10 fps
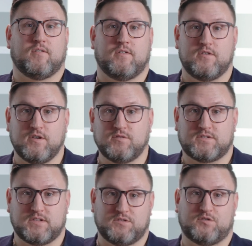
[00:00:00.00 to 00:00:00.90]
new
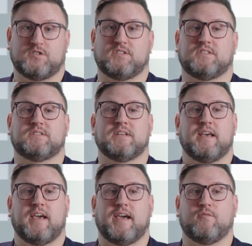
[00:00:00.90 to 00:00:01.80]
solutions,
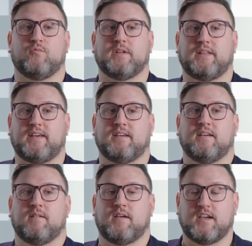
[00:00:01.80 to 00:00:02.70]
and really
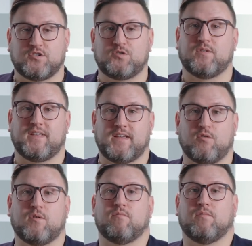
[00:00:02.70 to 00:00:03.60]
ensure that
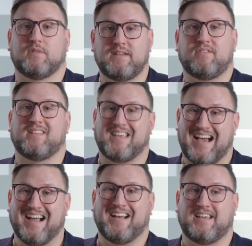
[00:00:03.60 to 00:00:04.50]
you're leaving the
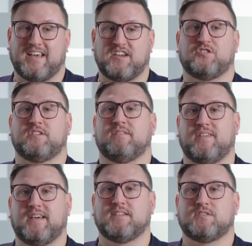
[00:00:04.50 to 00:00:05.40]
ideation
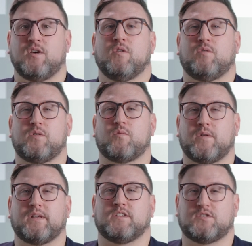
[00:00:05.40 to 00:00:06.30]
phase with a
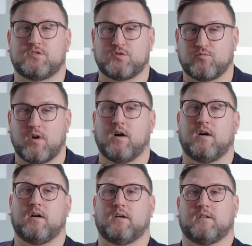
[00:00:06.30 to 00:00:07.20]
really
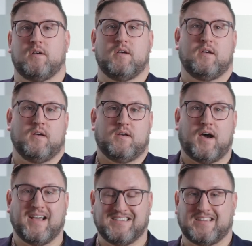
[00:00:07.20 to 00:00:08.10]
strong
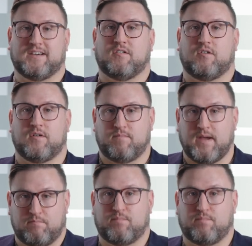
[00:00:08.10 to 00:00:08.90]
idea and